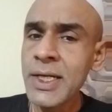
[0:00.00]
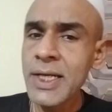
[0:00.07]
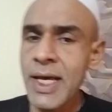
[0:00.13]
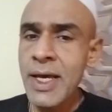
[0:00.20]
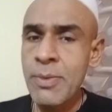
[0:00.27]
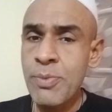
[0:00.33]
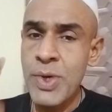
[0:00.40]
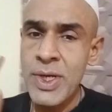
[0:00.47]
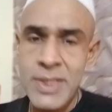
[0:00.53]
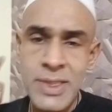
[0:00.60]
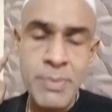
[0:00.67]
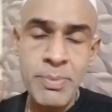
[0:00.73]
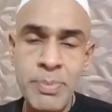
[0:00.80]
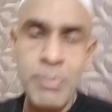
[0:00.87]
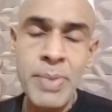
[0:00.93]
And press
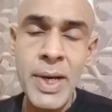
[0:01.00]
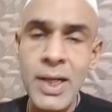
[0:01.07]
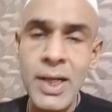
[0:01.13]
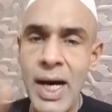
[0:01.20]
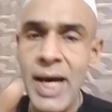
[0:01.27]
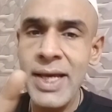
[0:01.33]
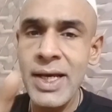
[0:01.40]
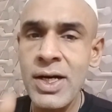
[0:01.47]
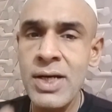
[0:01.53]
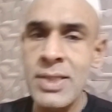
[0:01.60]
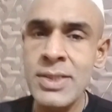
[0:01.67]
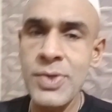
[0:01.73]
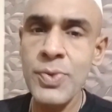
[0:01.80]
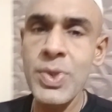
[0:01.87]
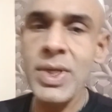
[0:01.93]
the bell
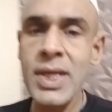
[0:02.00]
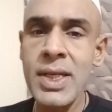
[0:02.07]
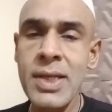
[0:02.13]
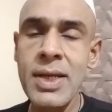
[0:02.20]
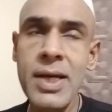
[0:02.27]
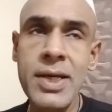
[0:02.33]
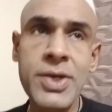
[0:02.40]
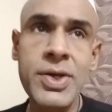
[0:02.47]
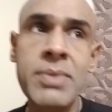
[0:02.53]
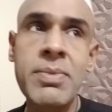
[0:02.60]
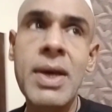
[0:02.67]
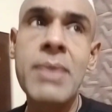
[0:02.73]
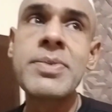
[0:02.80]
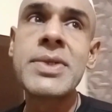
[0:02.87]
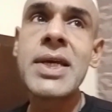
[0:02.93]
icon so you can
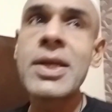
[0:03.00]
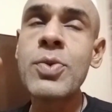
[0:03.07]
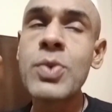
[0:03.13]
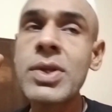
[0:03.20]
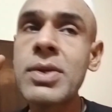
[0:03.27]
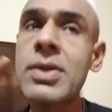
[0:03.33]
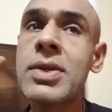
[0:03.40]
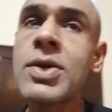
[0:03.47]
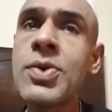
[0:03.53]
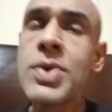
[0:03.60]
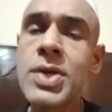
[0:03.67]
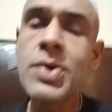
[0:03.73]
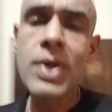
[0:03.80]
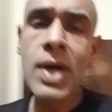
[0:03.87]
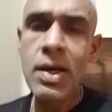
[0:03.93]
be updated with
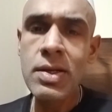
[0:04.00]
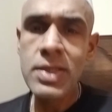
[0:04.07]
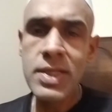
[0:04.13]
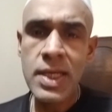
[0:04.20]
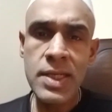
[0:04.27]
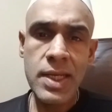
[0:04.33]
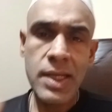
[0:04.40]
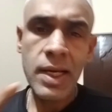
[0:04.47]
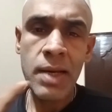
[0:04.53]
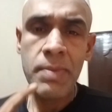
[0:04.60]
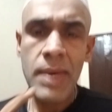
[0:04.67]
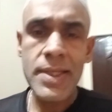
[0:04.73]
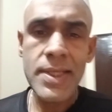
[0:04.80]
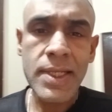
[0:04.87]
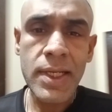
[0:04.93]
new content,
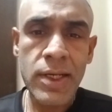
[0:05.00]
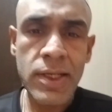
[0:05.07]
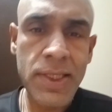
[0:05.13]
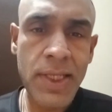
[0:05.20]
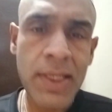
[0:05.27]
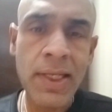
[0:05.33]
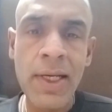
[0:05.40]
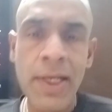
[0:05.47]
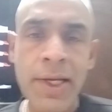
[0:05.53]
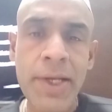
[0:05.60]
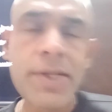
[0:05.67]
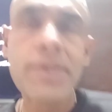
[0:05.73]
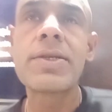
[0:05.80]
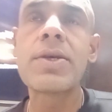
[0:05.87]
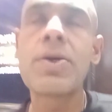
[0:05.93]
amazing content.
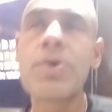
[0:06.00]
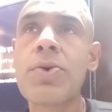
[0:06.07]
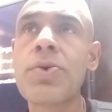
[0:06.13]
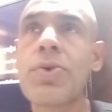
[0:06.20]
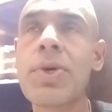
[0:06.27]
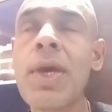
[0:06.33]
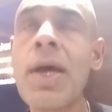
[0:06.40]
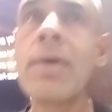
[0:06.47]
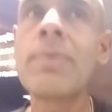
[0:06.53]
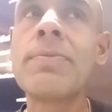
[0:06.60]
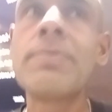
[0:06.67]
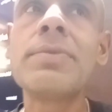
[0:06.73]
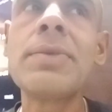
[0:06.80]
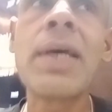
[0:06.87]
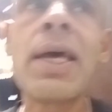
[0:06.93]
So yeah,
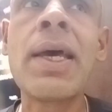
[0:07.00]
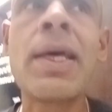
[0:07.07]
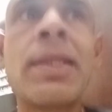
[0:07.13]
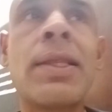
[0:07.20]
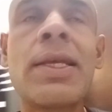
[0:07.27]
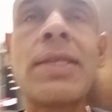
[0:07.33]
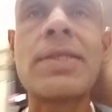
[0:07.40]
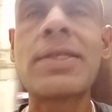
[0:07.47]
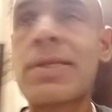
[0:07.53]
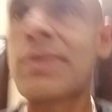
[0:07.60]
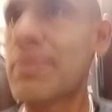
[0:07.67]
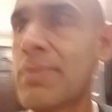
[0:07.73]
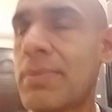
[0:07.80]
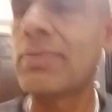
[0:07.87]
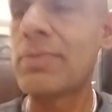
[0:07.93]
and
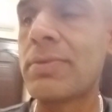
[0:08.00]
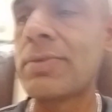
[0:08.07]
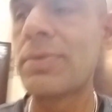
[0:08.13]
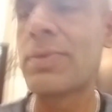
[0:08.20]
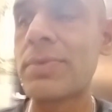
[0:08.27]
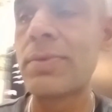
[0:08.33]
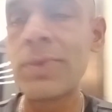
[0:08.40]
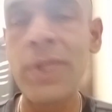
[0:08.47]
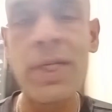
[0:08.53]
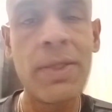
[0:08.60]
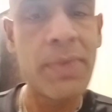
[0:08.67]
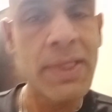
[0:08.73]
let's read